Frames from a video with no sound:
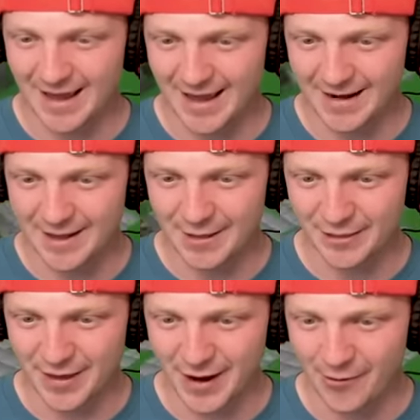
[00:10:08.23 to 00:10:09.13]
And
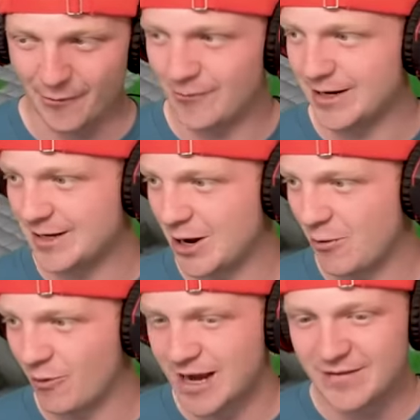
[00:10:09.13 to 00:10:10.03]
there we
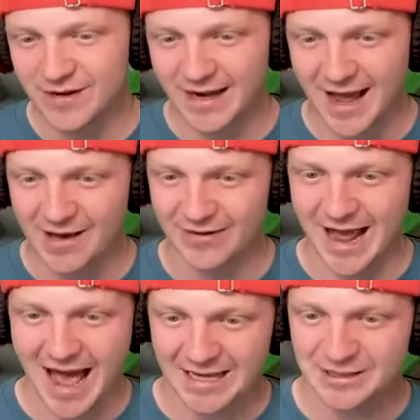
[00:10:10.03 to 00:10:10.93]
go. We're even gonna have
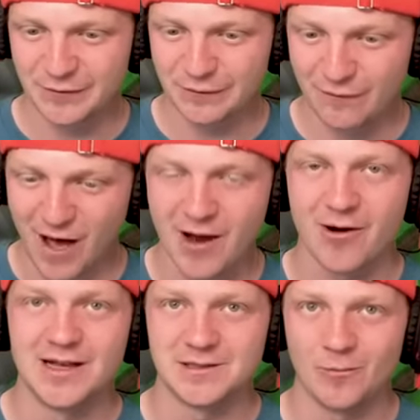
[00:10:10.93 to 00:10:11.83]
an active
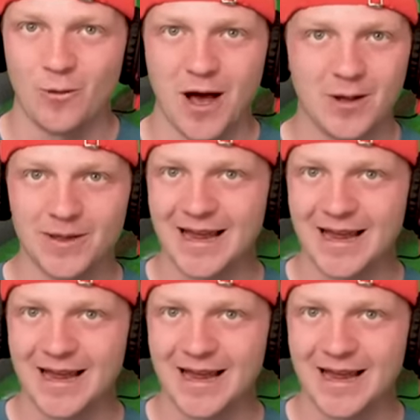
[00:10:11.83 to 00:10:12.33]
fire as well.